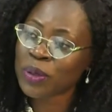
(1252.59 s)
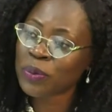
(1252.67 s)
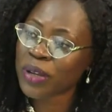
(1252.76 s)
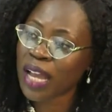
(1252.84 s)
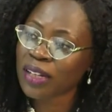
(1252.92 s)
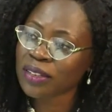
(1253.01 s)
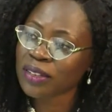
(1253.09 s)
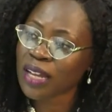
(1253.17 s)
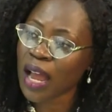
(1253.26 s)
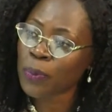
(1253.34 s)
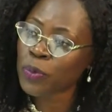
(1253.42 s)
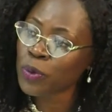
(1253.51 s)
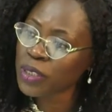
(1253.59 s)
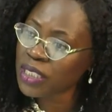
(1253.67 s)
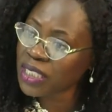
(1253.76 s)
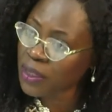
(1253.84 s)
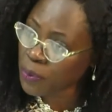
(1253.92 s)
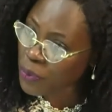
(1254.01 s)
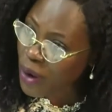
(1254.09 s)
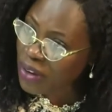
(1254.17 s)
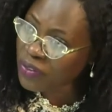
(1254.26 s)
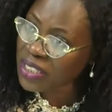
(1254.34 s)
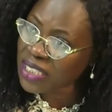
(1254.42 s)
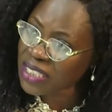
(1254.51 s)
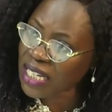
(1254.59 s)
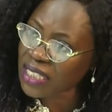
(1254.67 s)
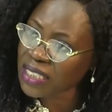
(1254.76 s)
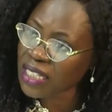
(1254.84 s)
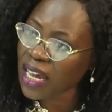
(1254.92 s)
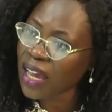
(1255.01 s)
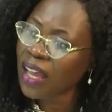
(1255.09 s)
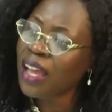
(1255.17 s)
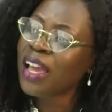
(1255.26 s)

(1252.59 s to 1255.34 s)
We are approaching the private sector